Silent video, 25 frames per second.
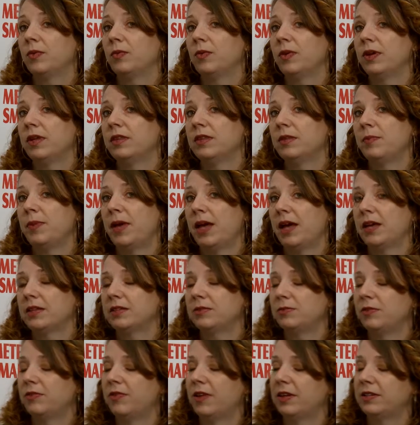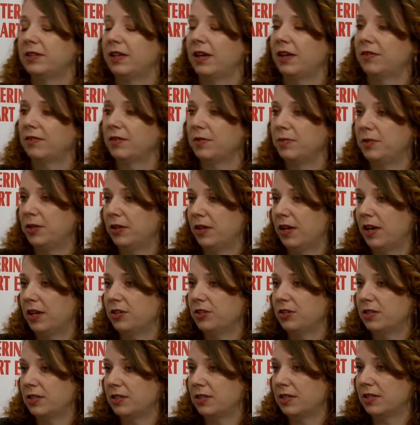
Well, in the past, we've had to have communication